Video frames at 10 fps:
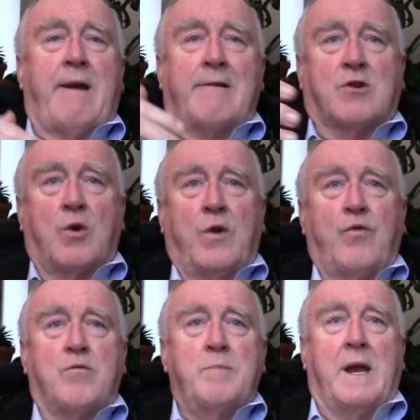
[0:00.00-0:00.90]
around with
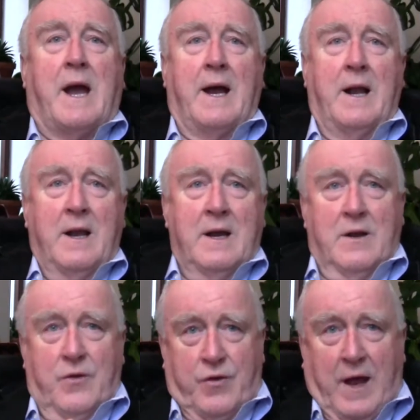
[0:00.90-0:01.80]
you for Miguel,
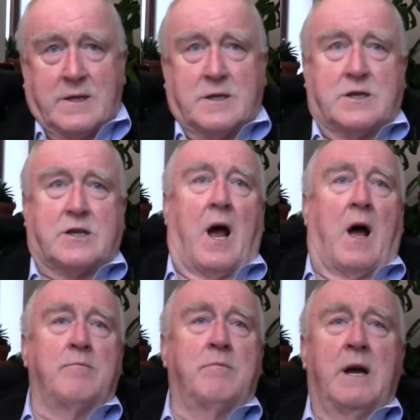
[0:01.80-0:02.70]
that
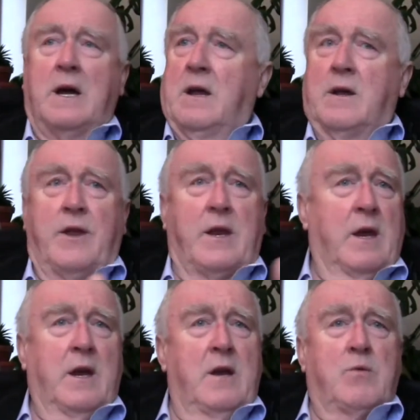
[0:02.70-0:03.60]
psalm. Think,
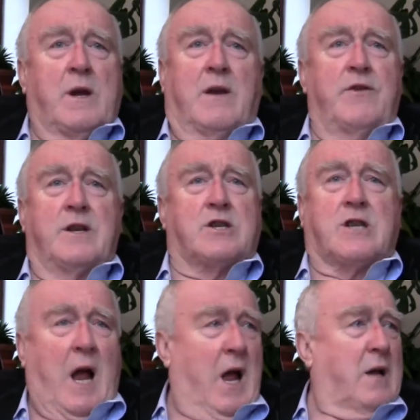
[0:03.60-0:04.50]
you were given a
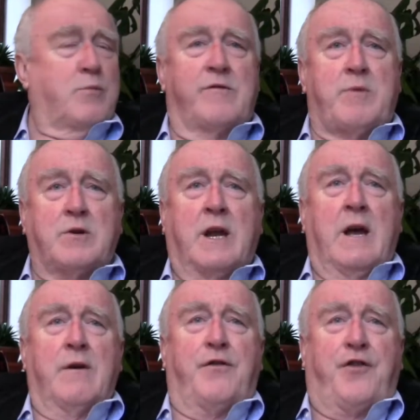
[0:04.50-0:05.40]
psalm of about
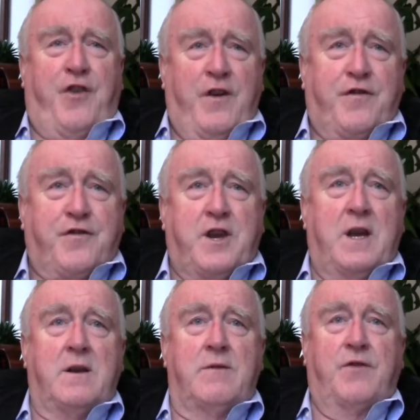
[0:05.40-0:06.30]

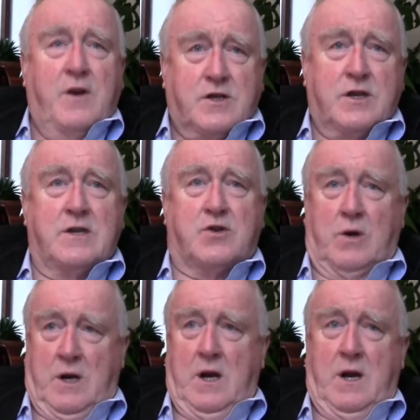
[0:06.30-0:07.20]
fifteen verses to
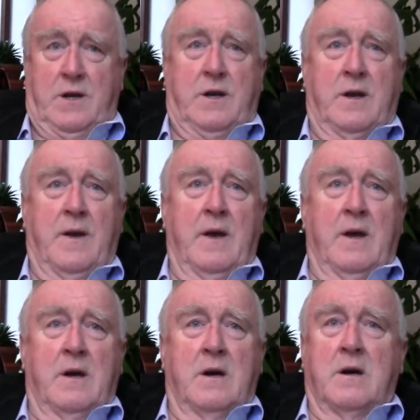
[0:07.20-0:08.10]
learn.
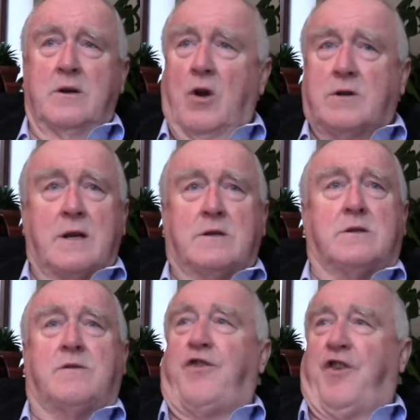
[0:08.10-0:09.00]
Not
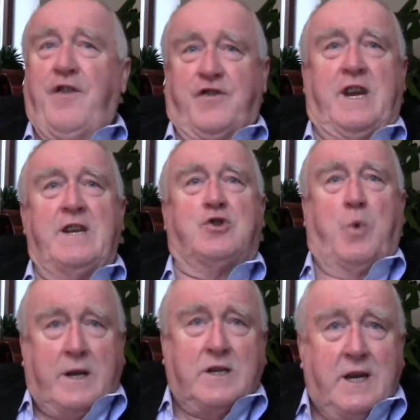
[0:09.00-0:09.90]
at fifteen,
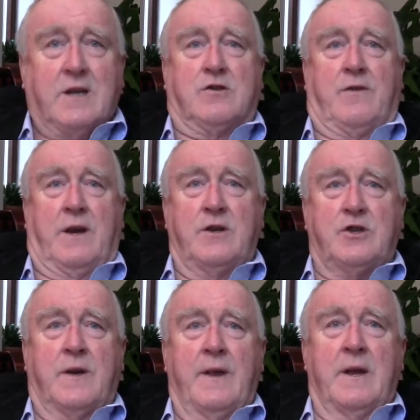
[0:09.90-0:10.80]
twenty years of
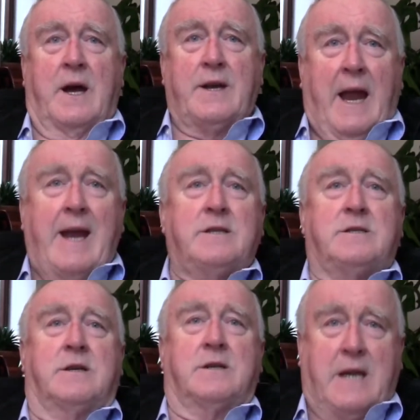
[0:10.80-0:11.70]
age, at
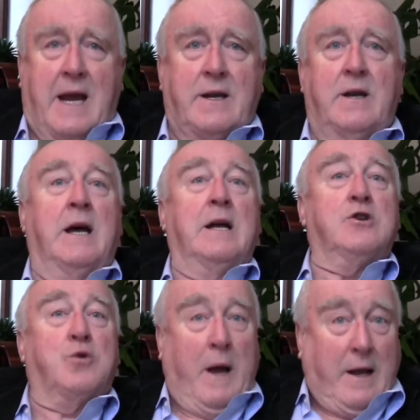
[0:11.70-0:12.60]
eight, ten,
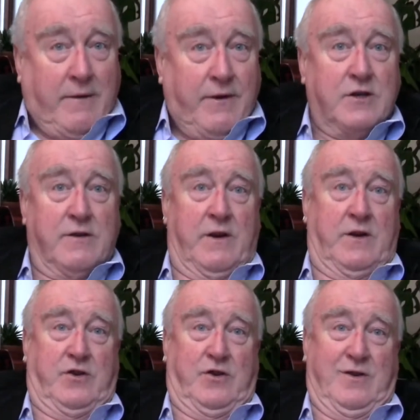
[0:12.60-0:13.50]
twelve years of
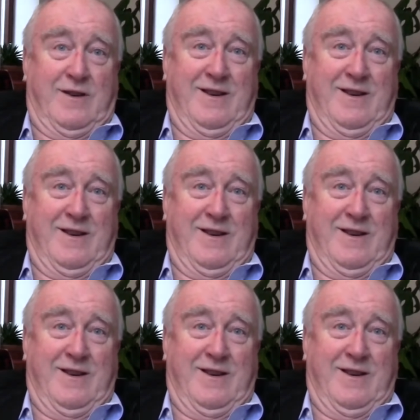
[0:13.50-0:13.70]
age,